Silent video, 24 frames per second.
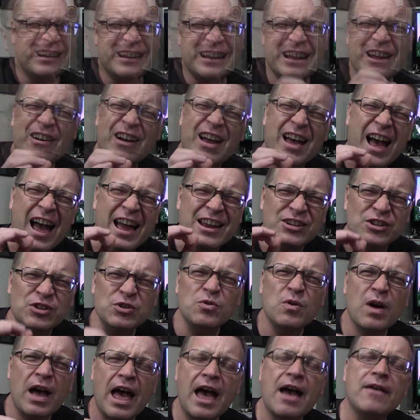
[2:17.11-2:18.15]
Now, I
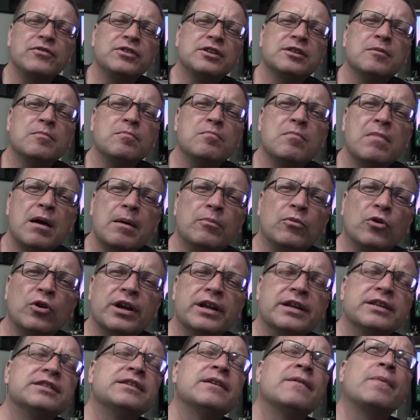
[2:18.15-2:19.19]
do have some
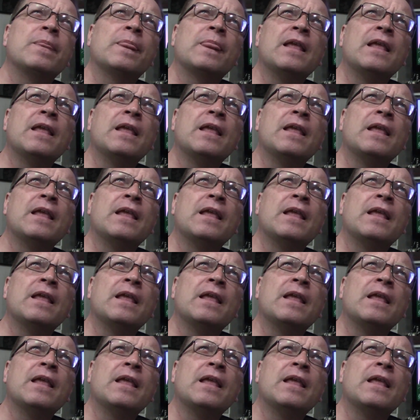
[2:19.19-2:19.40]
memories